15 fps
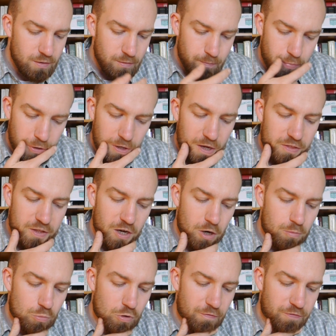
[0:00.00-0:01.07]
put on the
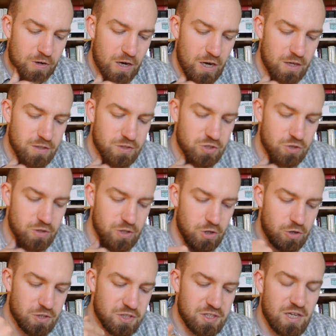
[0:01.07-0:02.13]
armor of God so that you
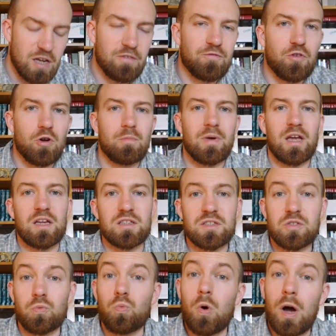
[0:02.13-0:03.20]
can stand firm
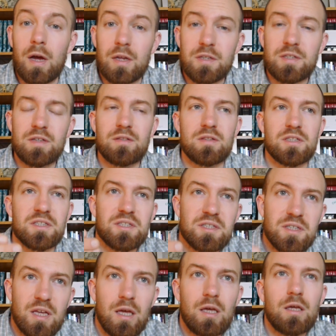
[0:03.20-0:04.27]
against what? The
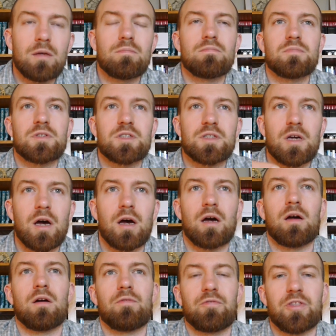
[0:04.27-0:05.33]
schemes
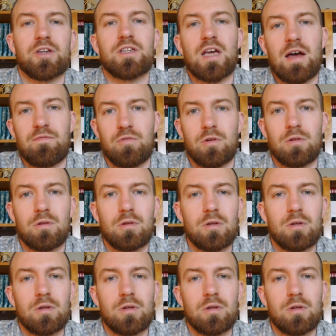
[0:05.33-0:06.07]
of the devil.